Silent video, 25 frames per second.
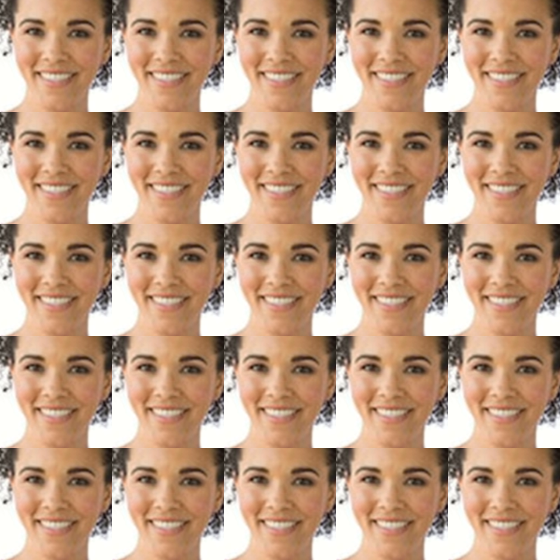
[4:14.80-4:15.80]

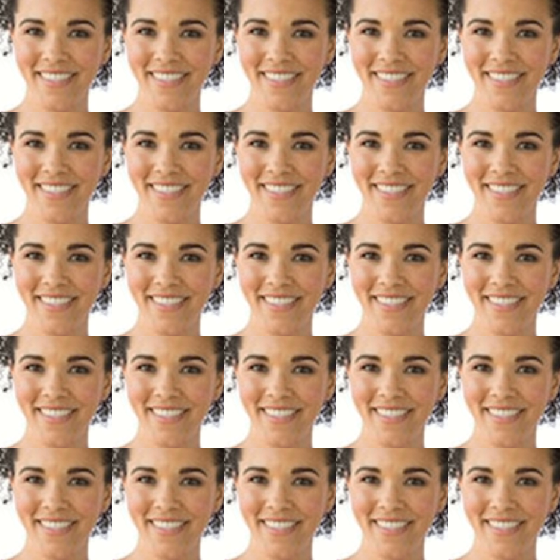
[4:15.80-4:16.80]

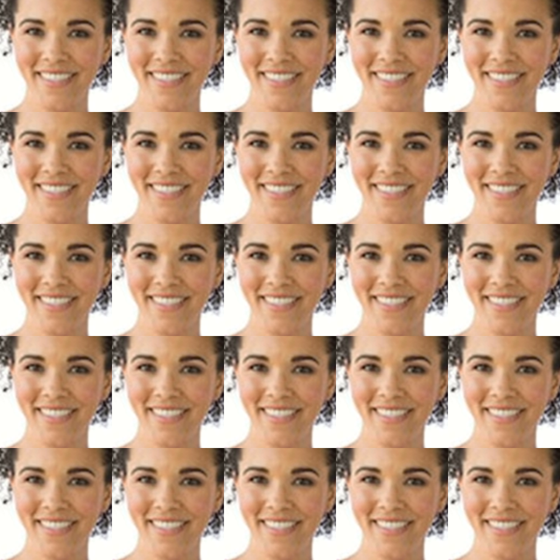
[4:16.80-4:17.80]

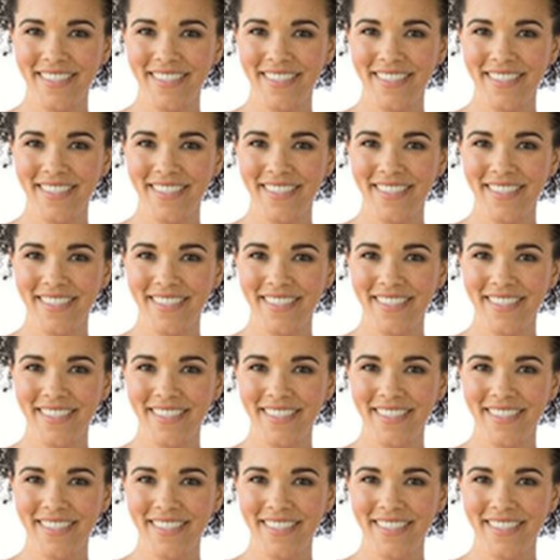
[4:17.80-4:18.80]

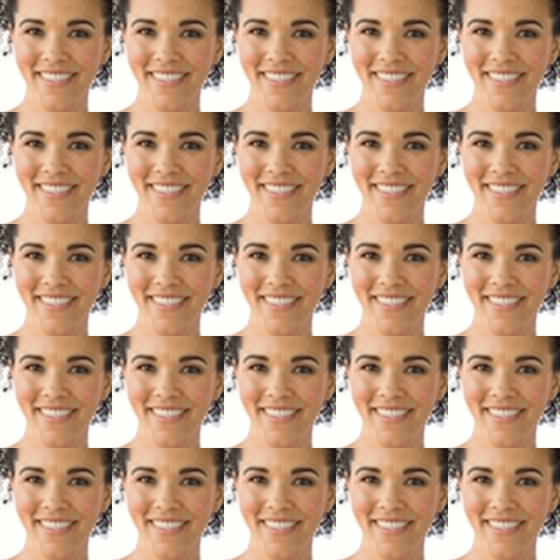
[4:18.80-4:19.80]

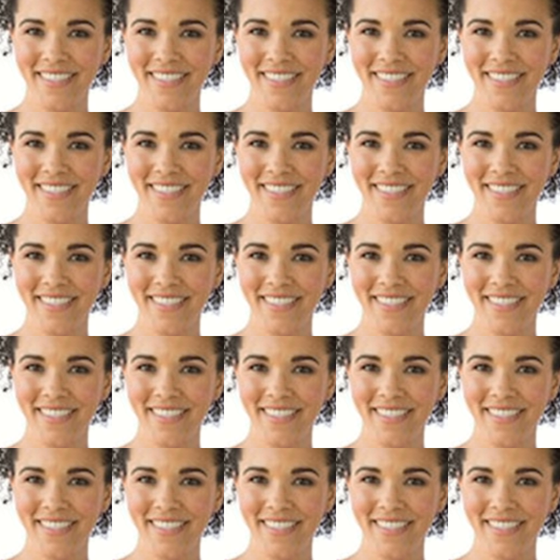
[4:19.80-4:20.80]

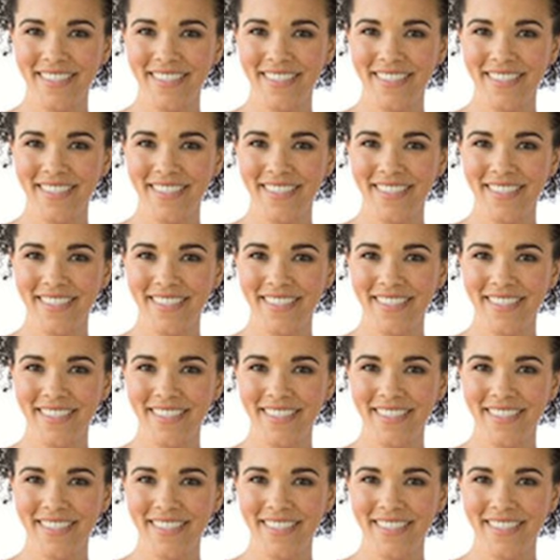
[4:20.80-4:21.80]

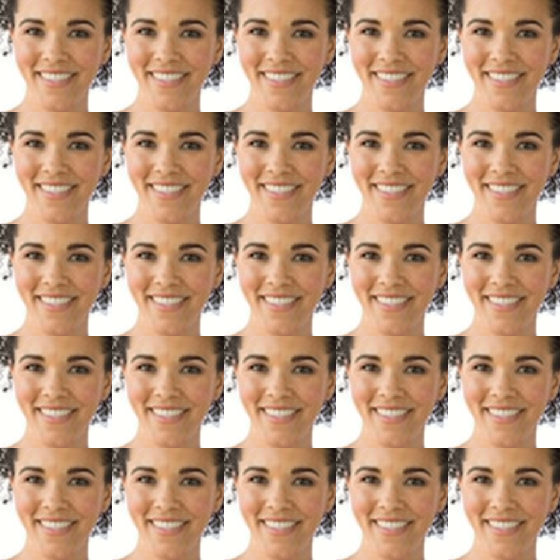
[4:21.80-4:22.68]
(no lip movement)